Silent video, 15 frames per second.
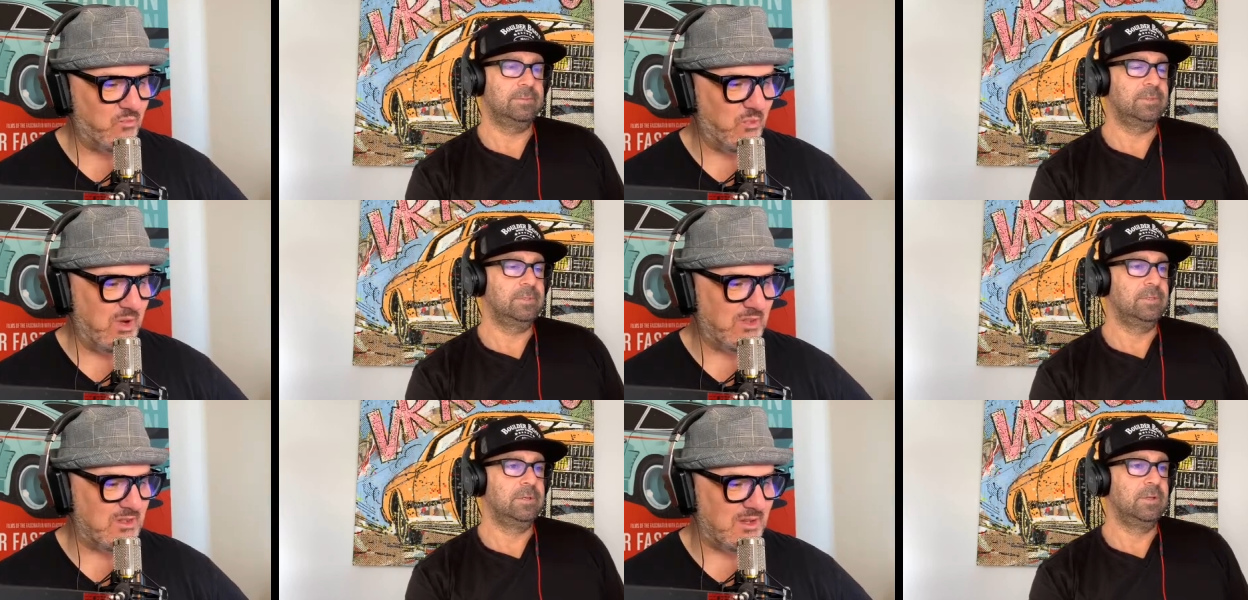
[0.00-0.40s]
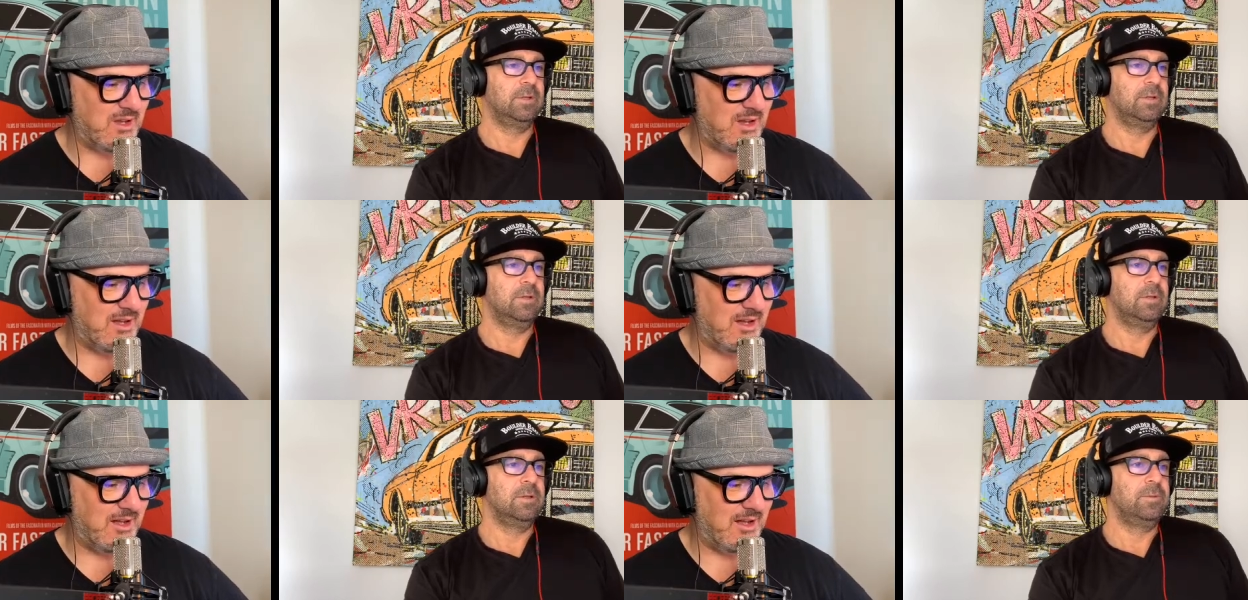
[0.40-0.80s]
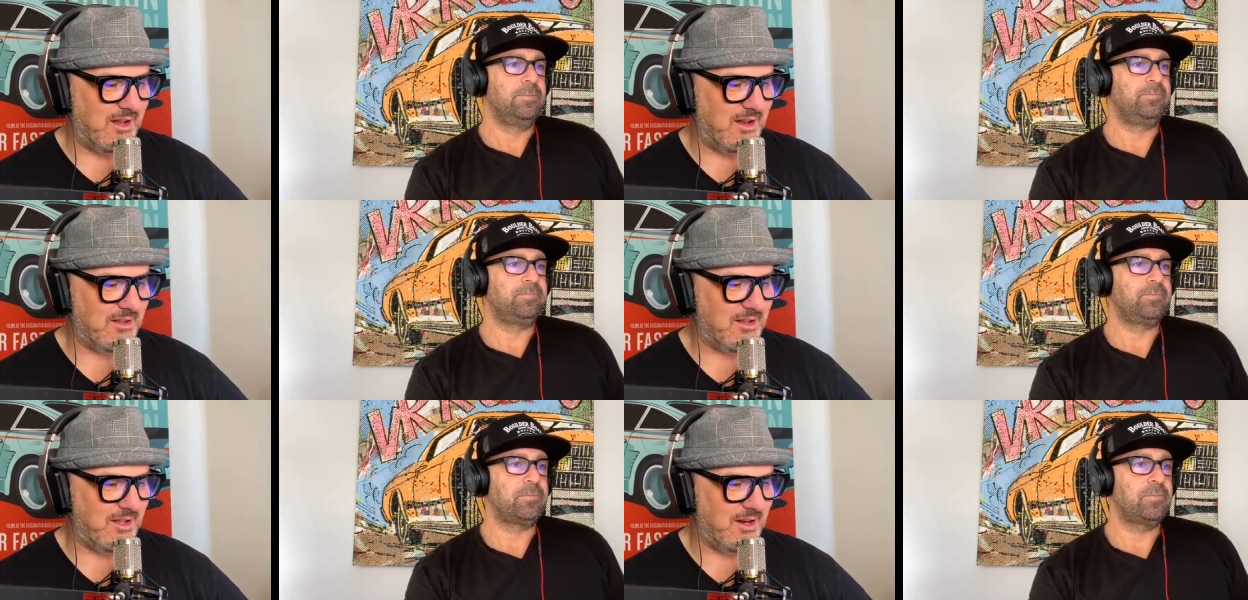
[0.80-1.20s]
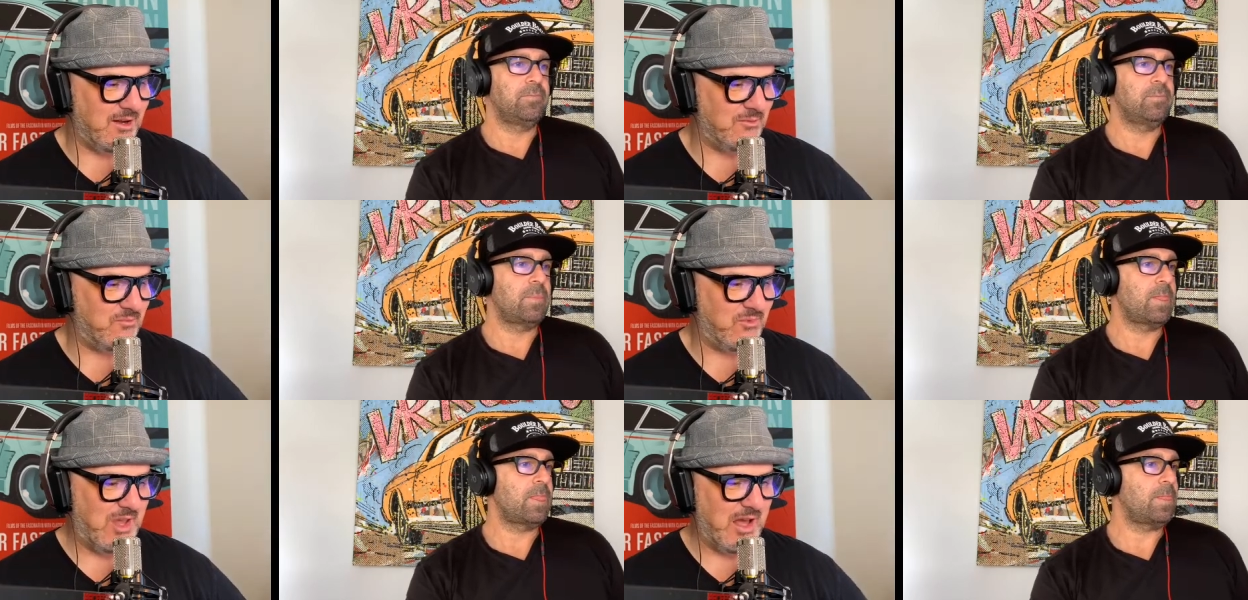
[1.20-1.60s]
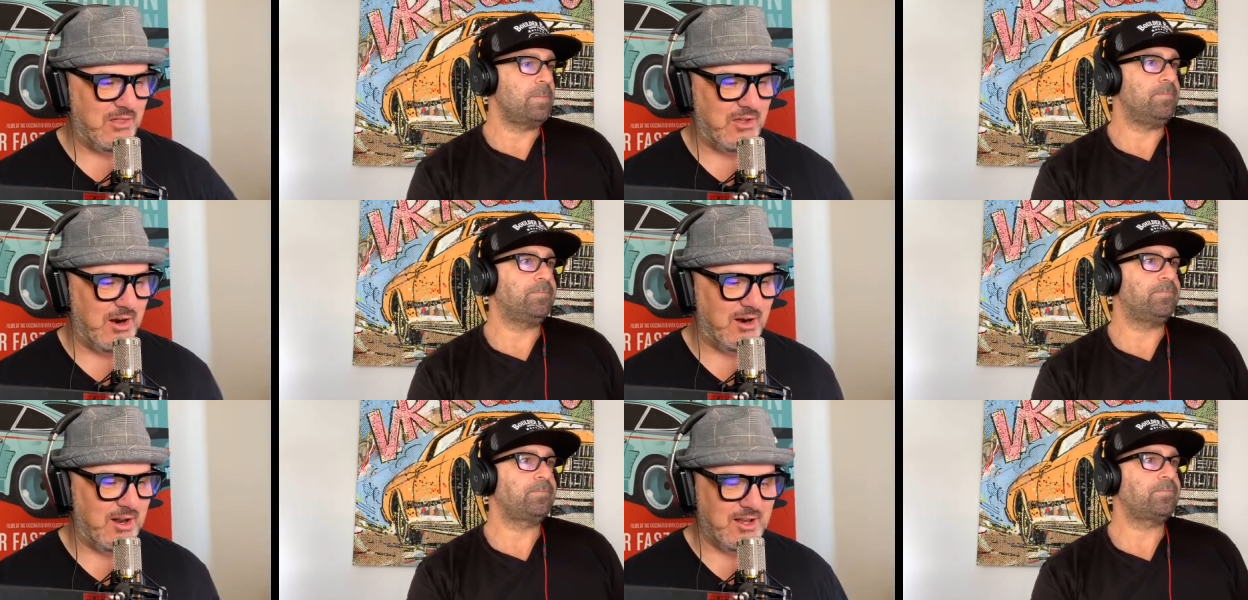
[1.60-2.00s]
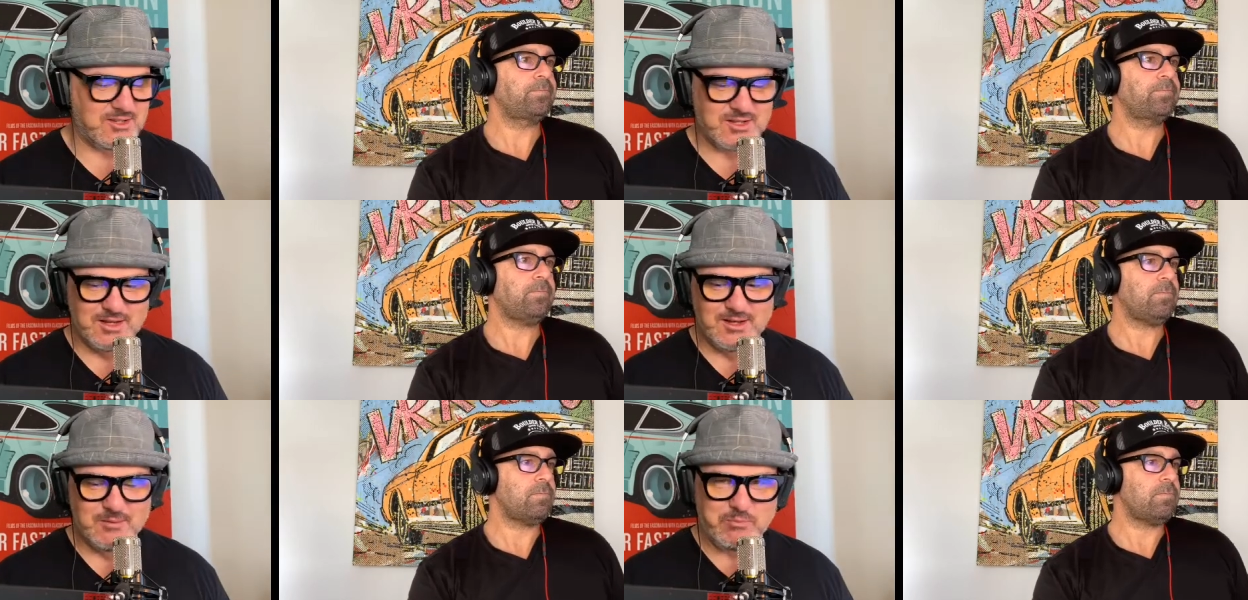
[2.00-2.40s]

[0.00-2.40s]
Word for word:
Speaker 1: but uh, you know, yeah, there it is.